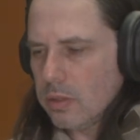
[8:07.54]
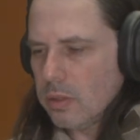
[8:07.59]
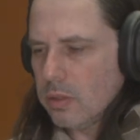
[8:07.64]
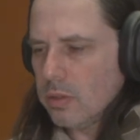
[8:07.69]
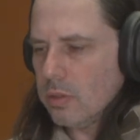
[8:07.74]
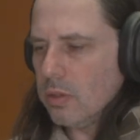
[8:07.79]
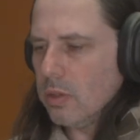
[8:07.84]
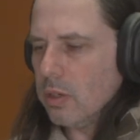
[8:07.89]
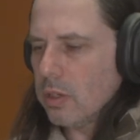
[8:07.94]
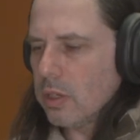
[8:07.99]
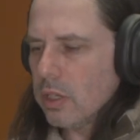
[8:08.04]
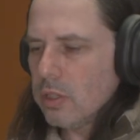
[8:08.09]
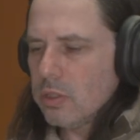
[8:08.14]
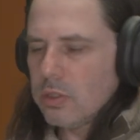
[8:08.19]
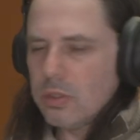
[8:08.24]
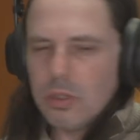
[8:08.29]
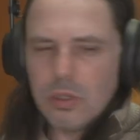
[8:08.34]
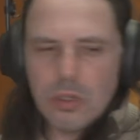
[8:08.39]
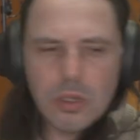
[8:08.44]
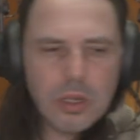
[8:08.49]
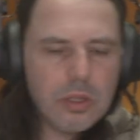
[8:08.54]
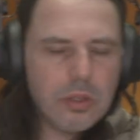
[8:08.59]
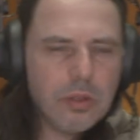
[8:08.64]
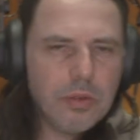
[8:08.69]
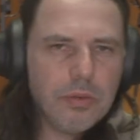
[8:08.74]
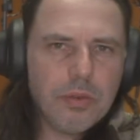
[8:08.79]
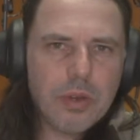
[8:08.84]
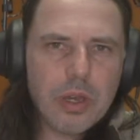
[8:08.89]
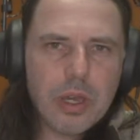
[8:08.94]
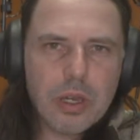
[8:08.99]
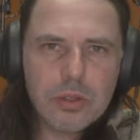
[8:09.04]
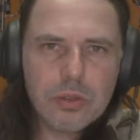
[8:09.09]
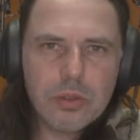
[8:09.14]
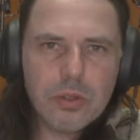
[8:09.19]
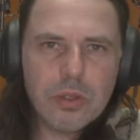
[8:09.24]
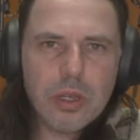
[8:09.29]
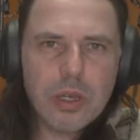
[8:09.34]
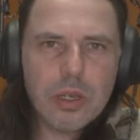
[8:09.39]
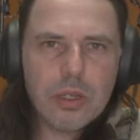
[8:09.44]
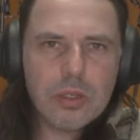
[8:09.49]
So I guess the other
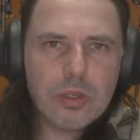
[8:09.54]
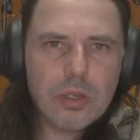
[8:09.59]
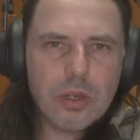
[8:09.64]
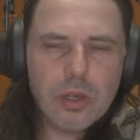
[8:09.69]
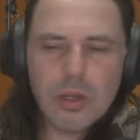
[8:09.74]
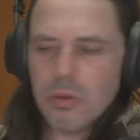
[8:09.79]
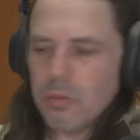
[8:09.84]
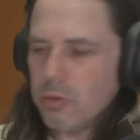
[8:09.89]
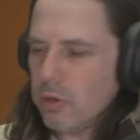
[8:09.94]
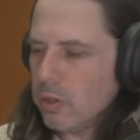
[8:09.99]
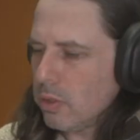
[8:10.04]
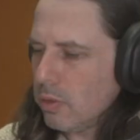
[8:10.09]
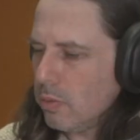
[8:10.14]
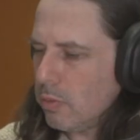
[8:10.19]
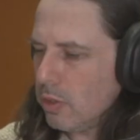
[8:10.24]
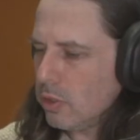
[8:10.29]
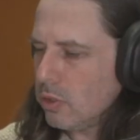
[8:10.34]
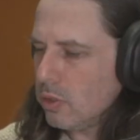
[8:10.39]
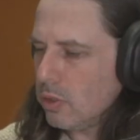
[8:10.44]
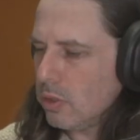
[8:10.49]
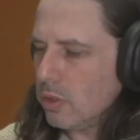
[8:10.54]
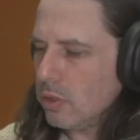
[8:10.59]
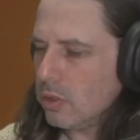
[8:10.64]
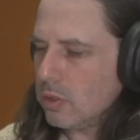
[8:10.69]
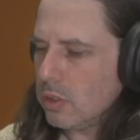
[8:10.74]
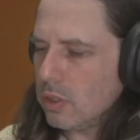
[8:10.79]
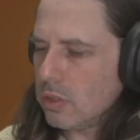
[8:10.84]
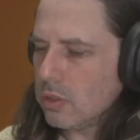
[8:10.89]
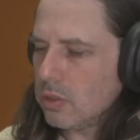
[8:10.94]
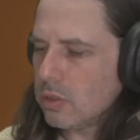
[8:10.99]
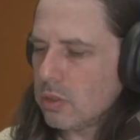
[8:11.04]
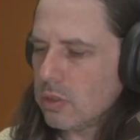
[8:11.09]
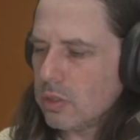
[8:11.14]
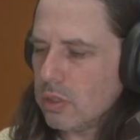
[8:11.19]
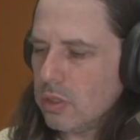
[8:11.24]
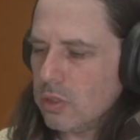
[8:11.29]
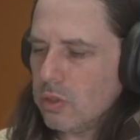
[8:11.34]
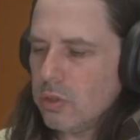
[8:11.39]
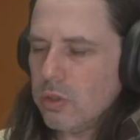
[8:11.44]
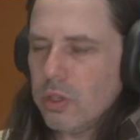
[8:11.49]
factor that I want to mention is
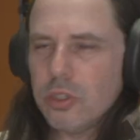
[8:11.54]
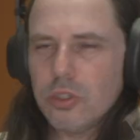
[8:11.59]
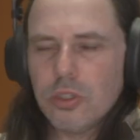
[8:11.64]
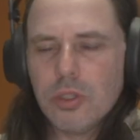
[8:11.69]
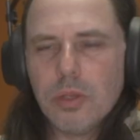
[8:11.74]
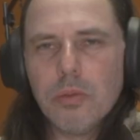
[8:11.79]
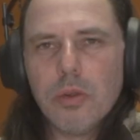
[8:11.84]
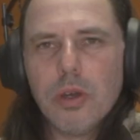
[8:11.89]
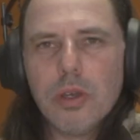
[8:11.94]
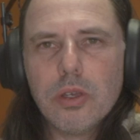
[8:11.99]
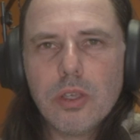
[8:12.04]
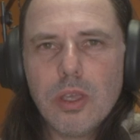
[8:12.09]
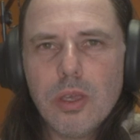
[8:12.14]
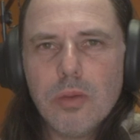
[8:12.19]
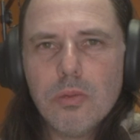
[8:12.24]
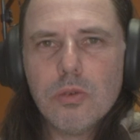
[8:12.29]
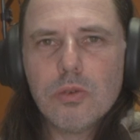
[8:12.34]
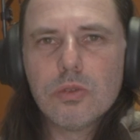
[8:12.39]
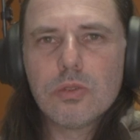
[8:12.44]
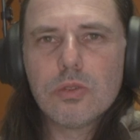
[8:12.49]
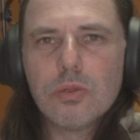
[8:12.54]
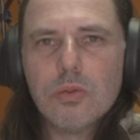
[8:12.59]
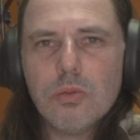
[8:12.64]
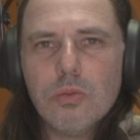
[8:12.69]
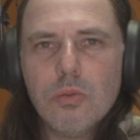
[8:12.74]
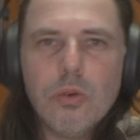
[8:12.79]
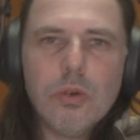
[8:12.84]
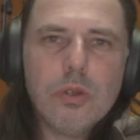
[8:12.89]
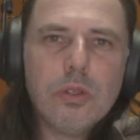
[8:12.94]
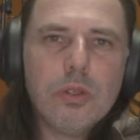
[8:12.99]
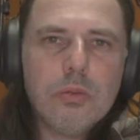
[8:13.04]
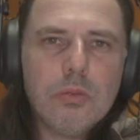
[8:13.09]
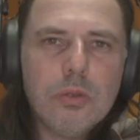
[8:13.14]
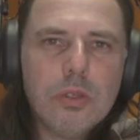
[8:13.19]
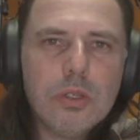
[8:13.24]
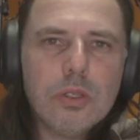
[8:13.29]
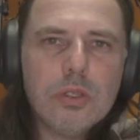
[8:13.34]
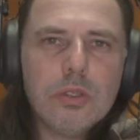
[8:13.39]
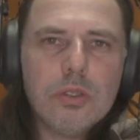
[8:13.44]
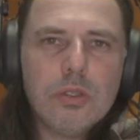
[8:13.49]
the two HDMI cables. One of them
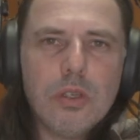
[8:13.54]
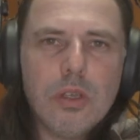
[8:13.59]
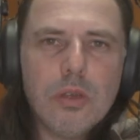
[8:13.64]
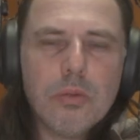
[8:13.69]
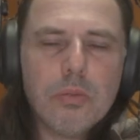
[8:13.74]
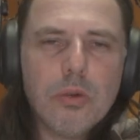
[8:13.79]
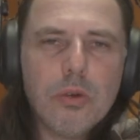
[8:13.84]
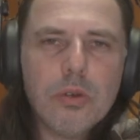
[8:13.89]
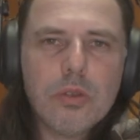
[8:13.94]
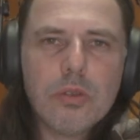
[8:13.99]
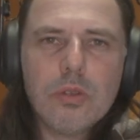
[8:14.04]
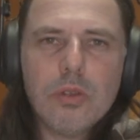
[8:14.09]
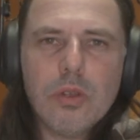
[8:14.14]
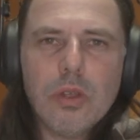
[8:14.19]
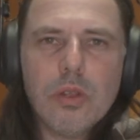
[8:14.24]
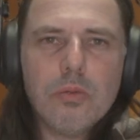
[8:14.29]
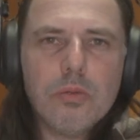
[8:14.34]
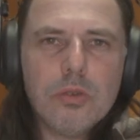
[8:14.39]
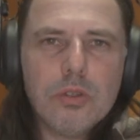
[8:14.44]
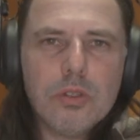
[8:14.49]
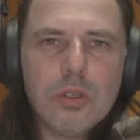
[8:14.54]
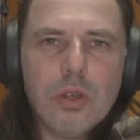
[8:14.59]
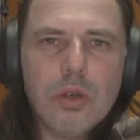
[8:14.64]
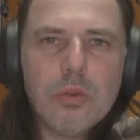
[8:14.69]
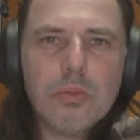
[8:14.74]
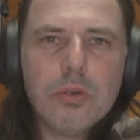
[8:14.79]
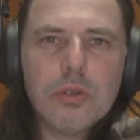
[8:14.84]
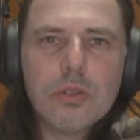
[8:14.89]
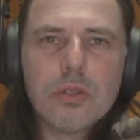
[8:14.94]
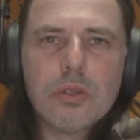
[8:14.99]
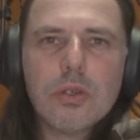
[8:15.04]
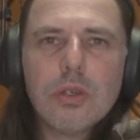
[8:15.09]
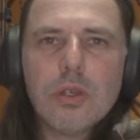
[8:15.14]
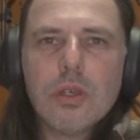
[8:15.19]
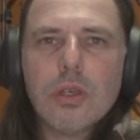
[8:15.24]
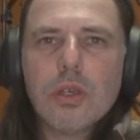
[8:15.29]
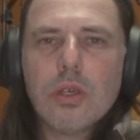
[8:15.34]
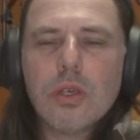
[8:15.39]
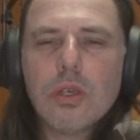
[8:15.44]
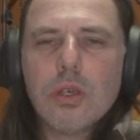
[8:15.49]
is input, the other one's output.
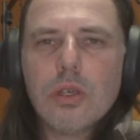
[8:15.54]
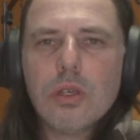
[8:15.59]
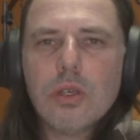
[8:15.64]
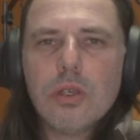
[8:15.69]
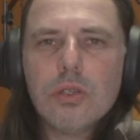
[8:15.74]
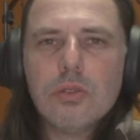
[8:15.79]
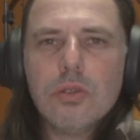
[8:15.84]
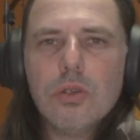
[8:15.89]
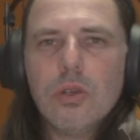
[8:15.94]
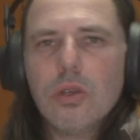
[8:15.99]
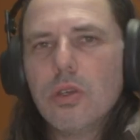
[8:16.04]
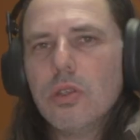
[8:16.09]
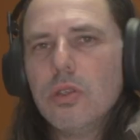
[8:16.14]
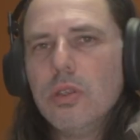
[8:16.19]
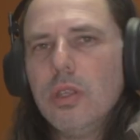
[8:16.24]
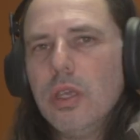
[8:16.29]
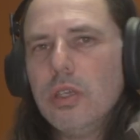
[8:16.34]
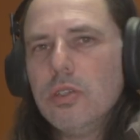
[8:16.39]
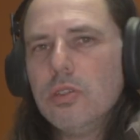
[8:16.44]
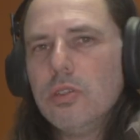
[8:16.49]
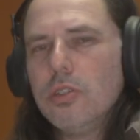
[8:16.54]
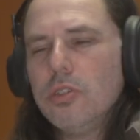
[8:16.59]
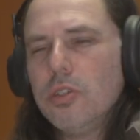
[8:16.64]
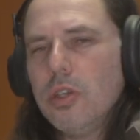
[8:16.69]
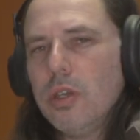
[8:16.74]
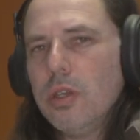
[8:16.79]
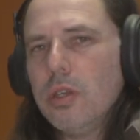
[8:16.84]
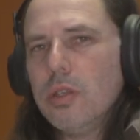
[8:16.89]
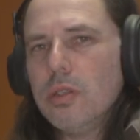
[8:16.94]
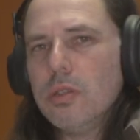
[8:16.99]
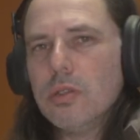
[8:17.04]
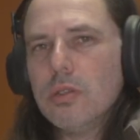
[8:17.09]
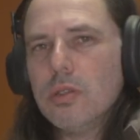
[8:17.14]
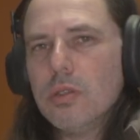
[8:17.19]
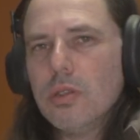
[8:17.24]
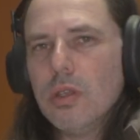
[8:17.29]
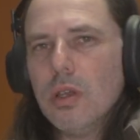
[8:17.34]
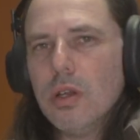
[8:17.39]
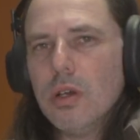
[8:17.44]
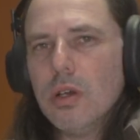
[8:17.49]
So you could daisy chain
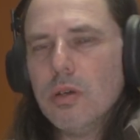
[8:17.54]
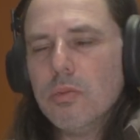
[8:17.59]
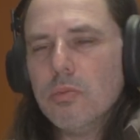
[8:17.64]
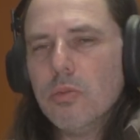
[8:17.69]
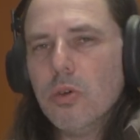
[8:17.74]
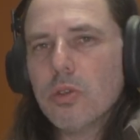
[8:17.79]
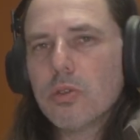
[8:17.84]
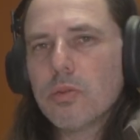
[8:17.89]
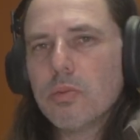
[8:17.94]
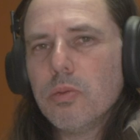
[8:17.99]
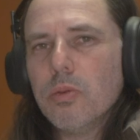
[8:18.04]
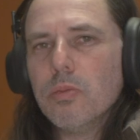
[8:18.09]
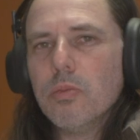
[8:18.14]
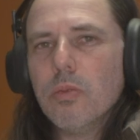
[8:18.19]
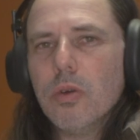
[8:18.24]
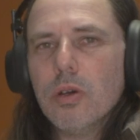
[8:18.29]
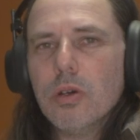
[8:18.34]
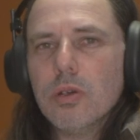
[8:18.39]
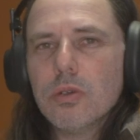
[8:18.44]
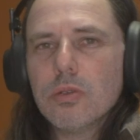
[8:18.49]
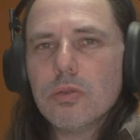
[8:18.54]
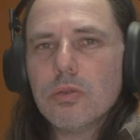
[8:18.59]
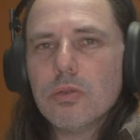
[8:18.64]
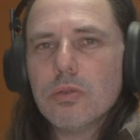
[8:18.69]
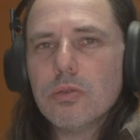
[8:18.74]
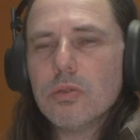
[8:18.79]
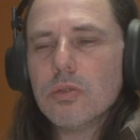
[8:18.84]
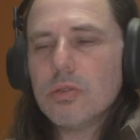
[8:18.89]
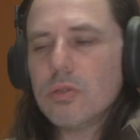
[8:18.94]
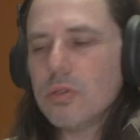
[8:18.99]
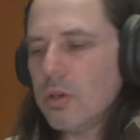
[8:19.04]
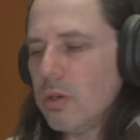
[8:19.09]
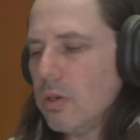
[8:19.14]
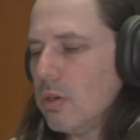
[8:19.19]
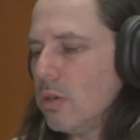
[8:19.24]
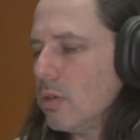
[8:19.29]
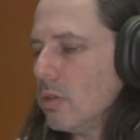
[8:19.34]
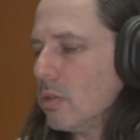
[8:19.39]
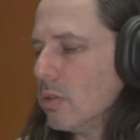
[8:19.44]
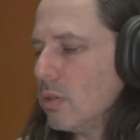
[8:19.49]
multiple monitors
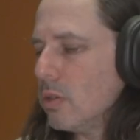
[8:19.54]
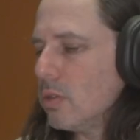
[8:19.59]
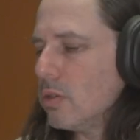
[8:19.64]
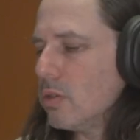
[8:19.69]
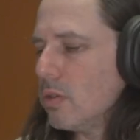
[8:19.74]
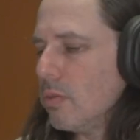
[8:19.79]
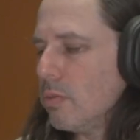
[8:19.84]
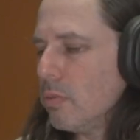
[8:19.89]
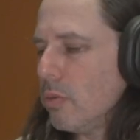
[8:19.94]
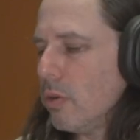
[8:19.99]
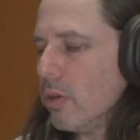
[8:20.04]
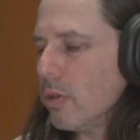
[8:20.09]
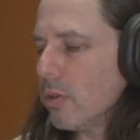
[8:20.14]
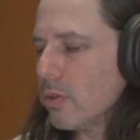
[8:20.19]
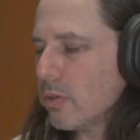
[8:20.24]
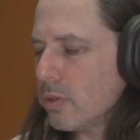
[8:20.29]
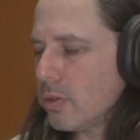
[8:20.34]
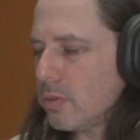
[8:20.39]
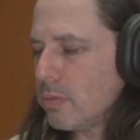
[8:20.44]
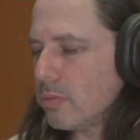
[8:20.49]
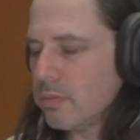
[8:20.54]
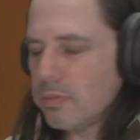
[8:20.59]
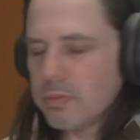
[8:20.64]
on this product.